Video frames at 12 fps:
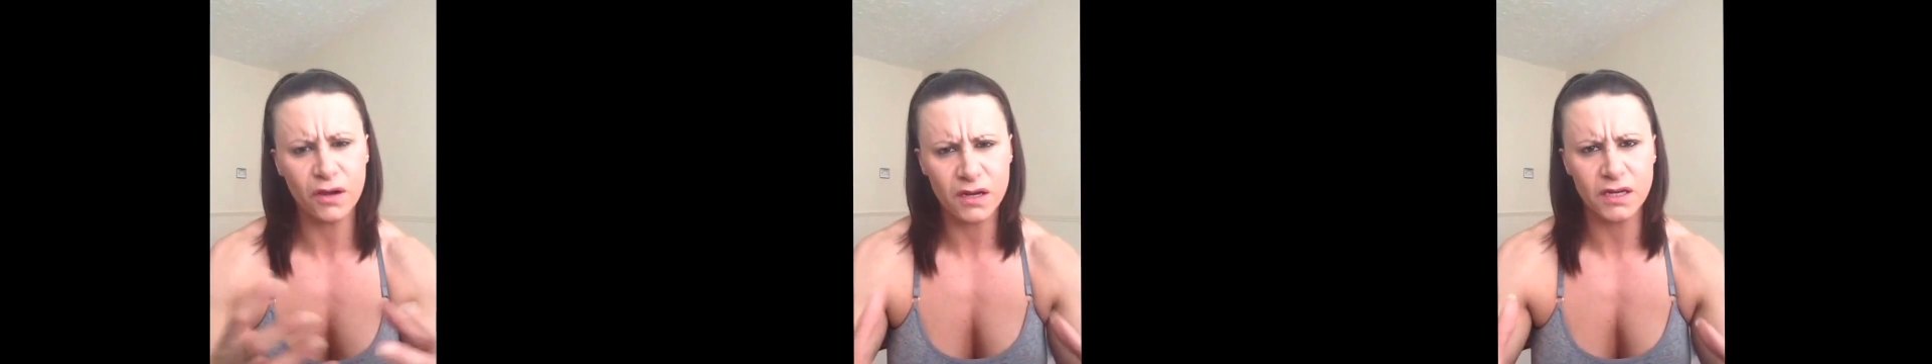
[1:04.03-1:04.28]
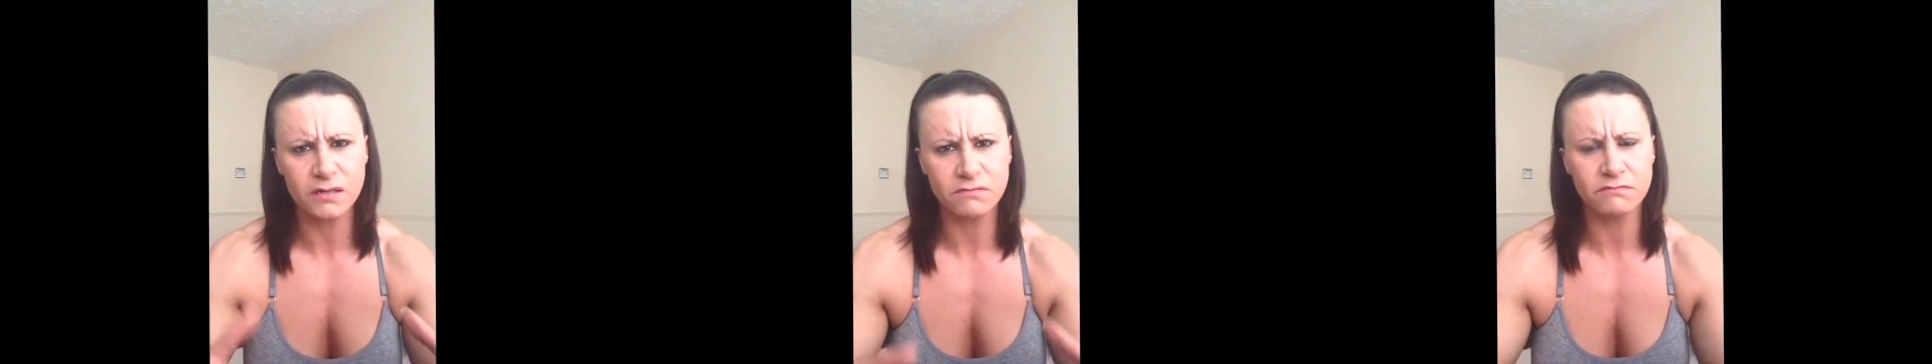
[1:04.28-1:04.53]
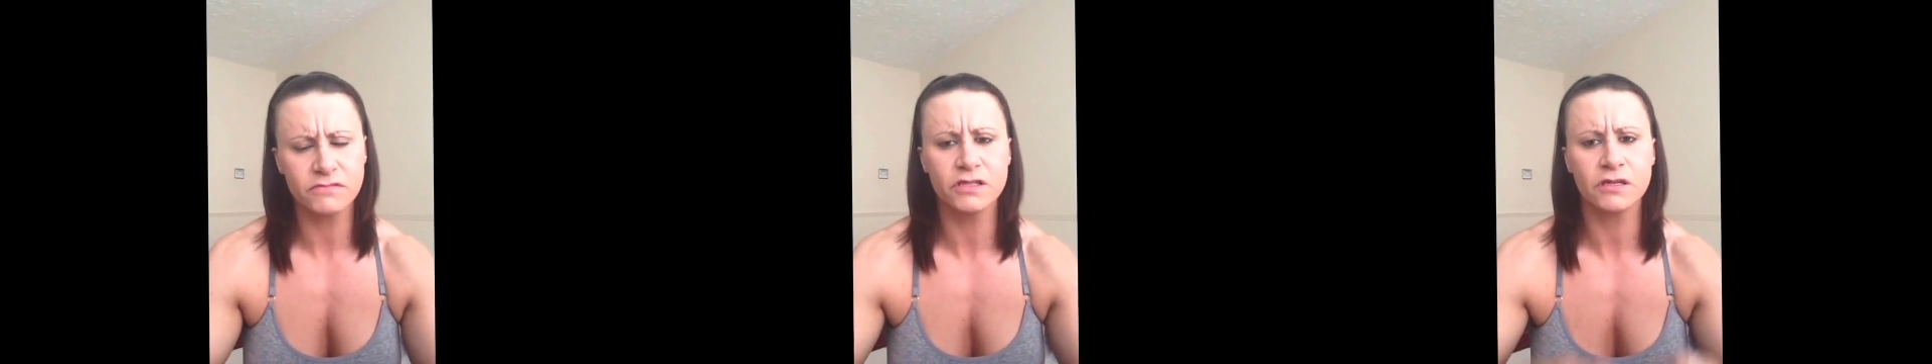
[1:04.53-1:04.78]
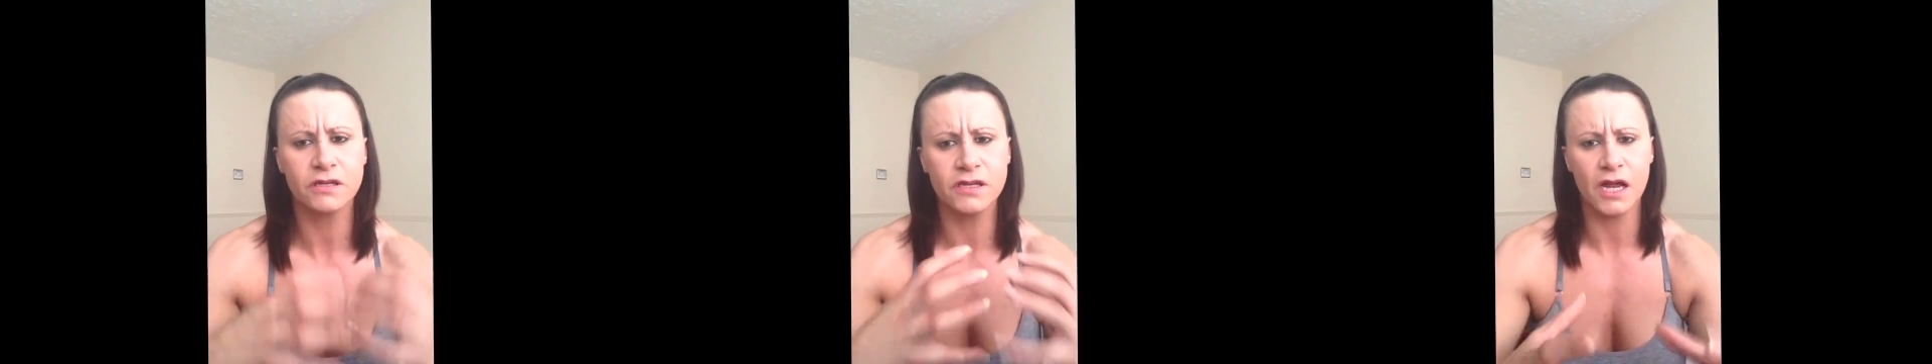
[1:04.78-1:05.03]
going
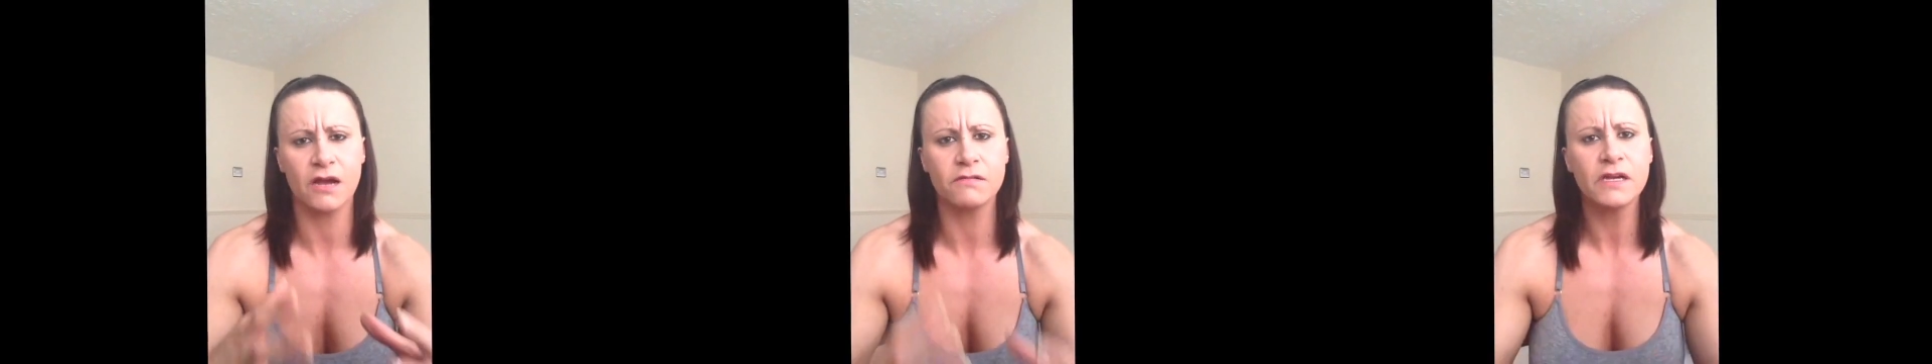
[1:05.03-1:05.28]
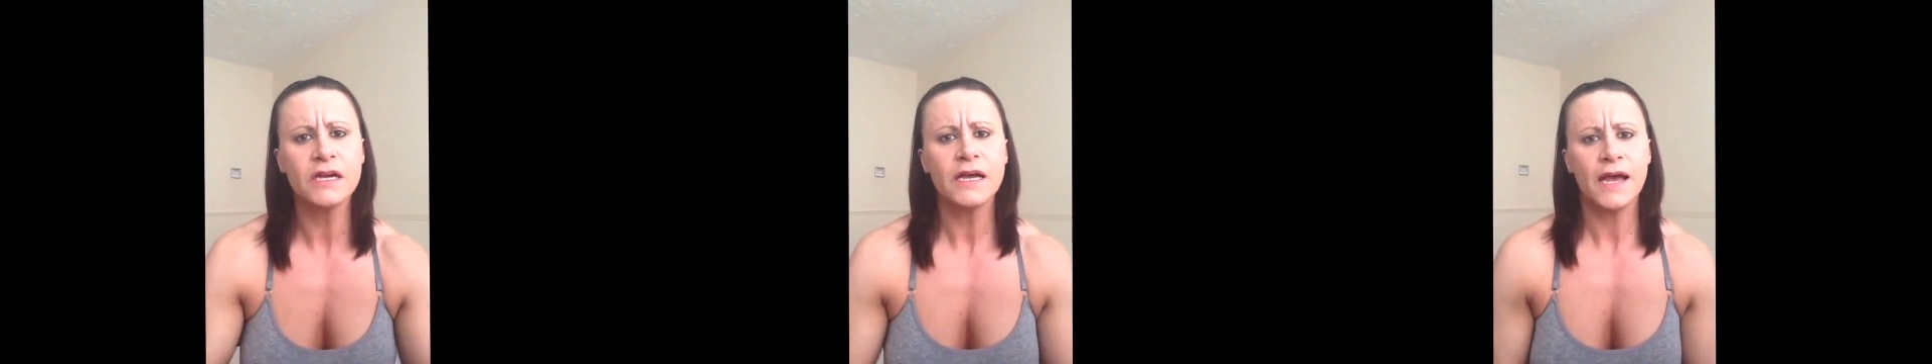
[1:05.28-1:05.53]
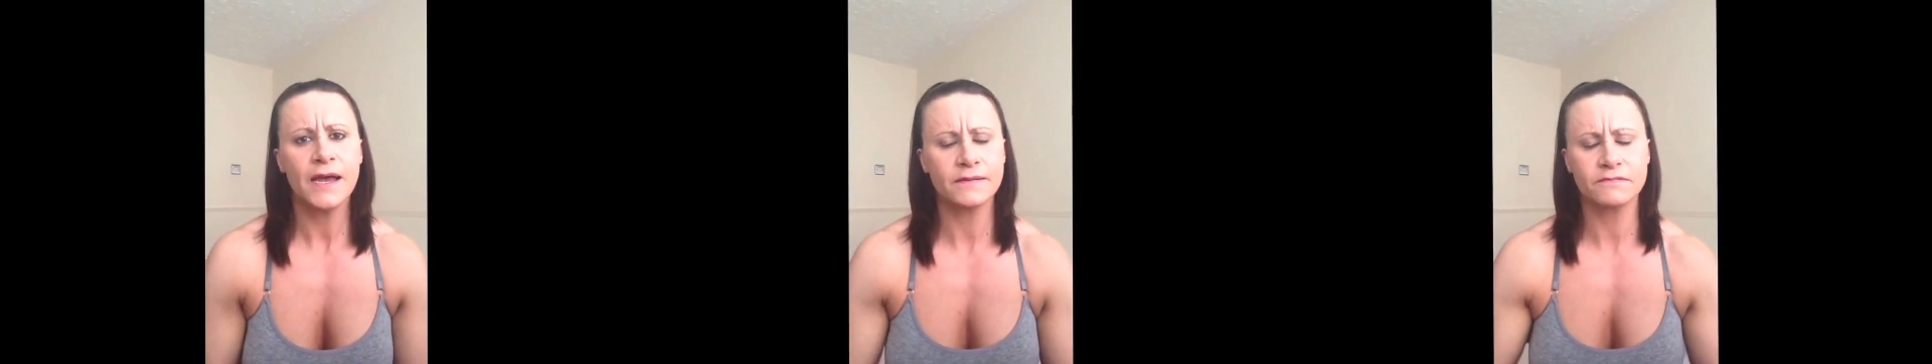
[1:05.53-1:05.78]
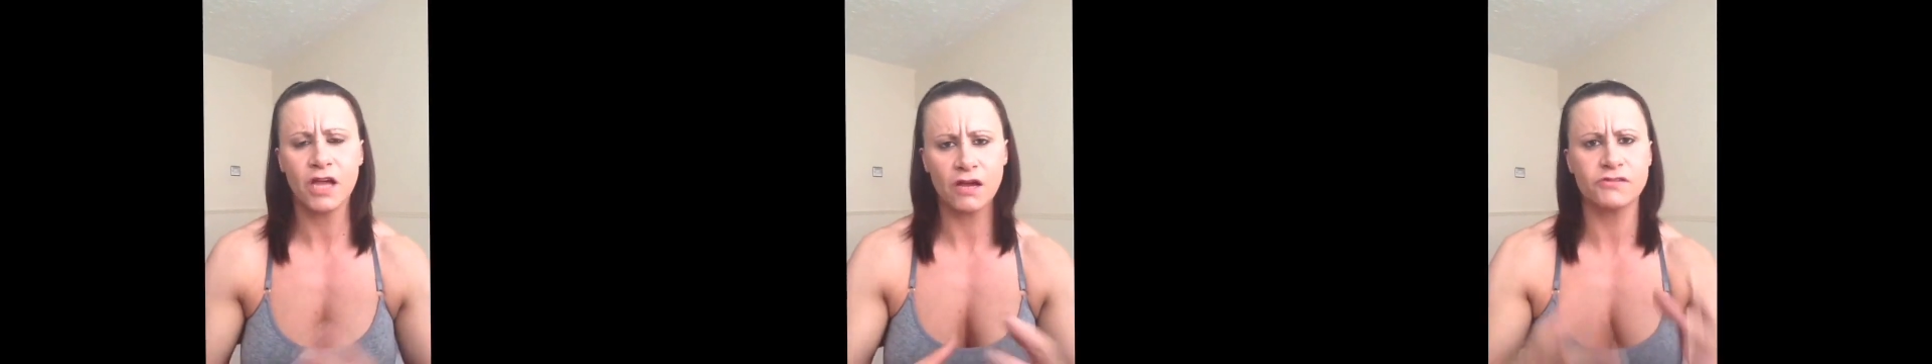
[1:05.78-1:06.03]
to,
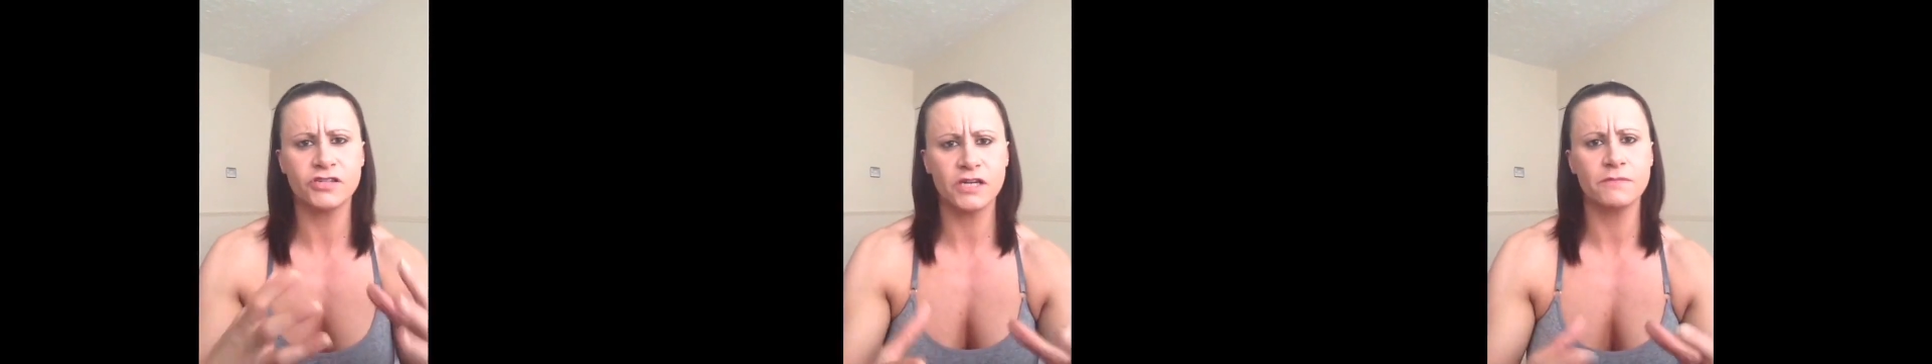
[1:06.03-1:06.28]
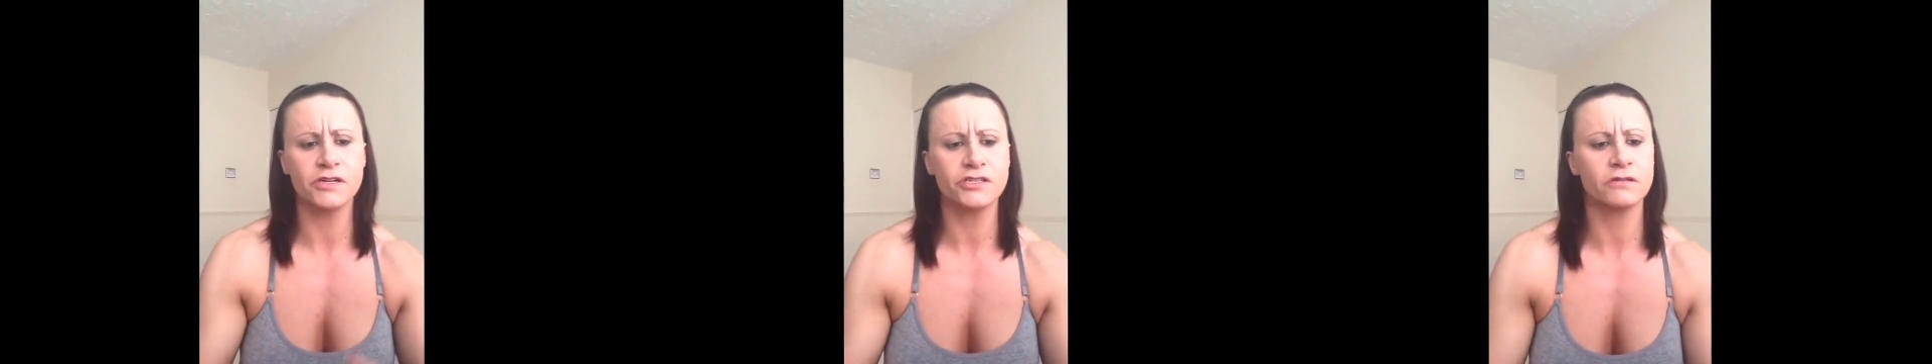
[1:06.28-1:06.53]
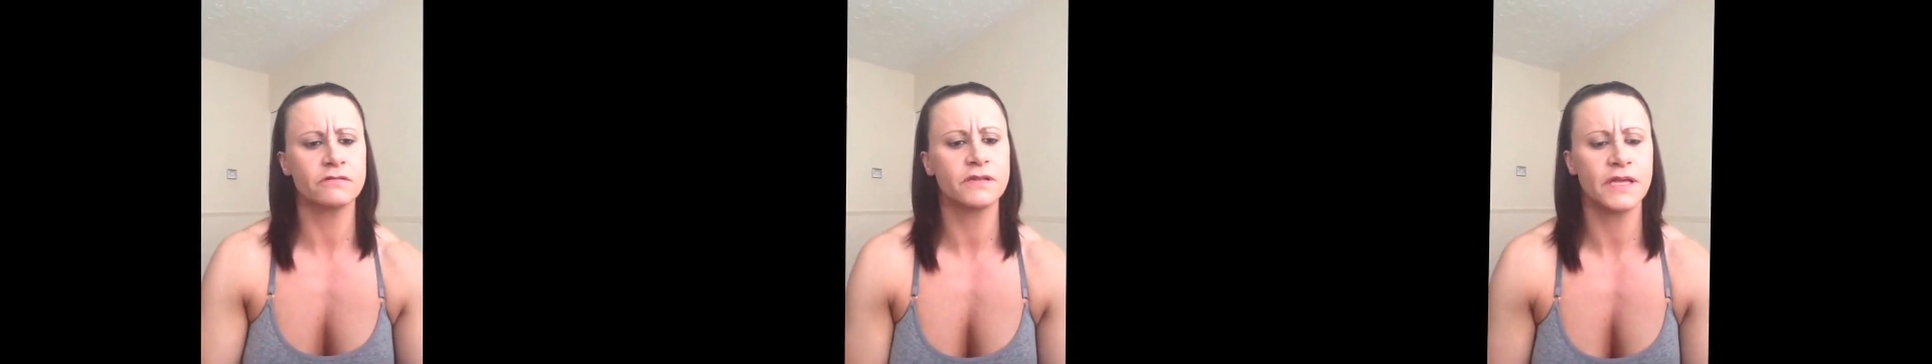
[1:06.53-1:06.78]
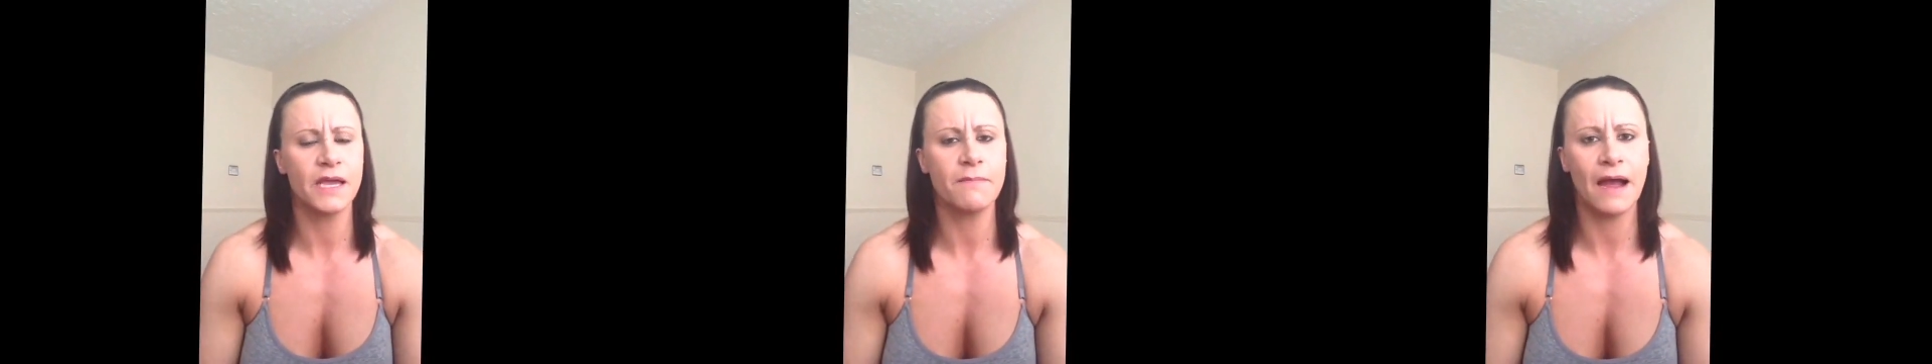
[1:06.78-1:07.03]
go too much
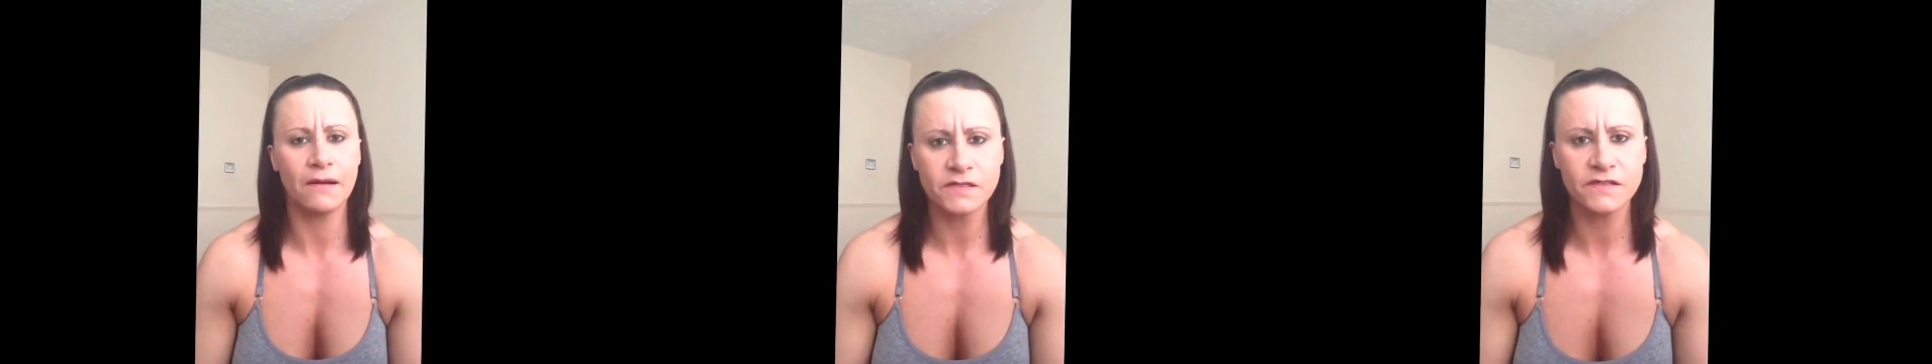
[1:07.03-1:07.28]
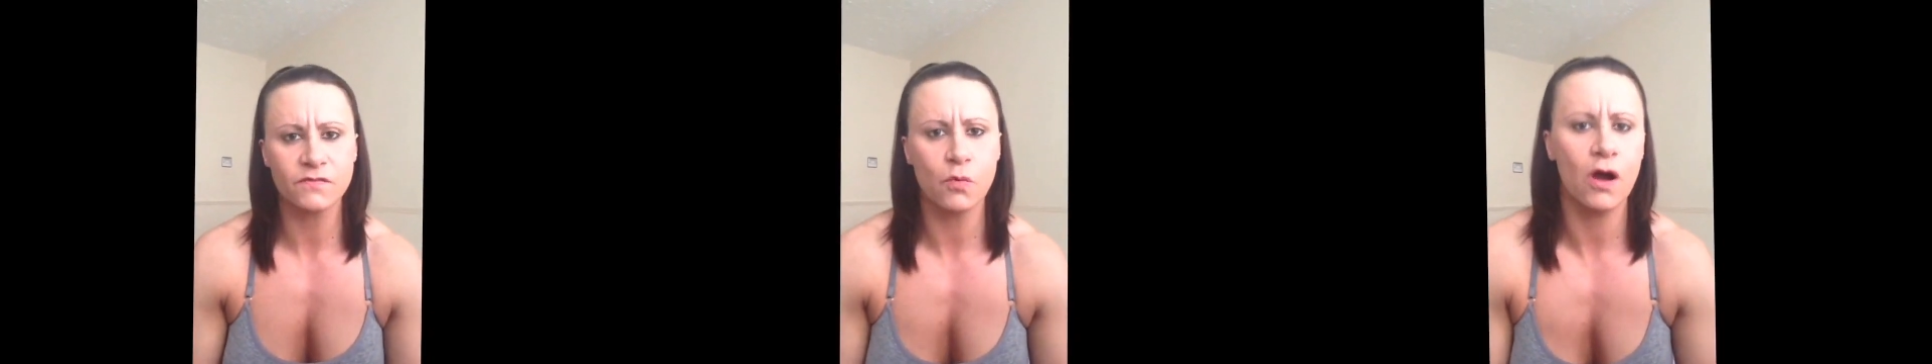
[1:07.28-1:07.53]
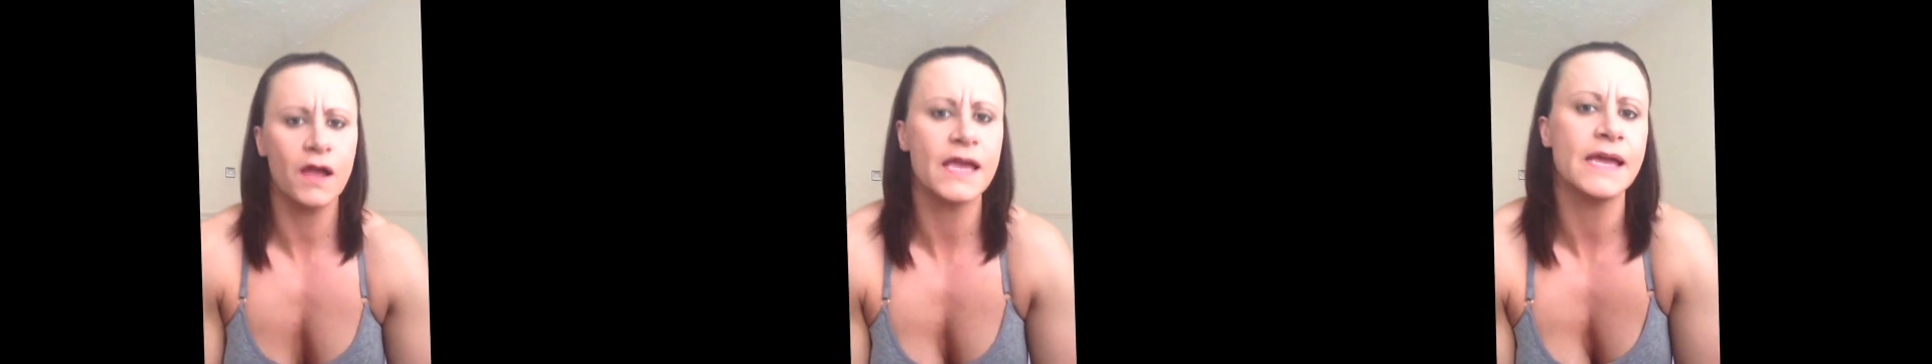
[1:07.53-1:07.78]
on the amounts of what I